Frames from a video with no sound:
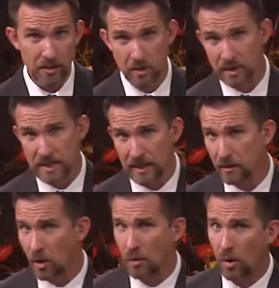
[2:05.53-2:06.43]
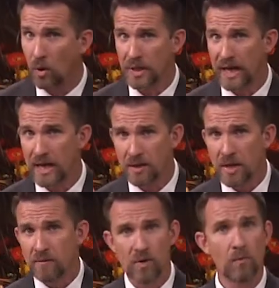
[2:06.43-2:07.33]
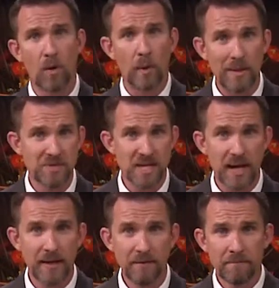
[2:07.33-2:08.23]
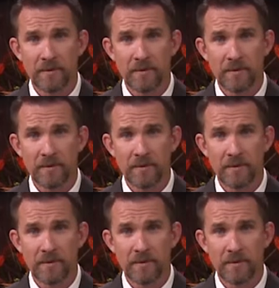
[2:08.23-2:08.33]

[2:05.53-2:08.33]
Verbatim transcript: You can download all that from our website.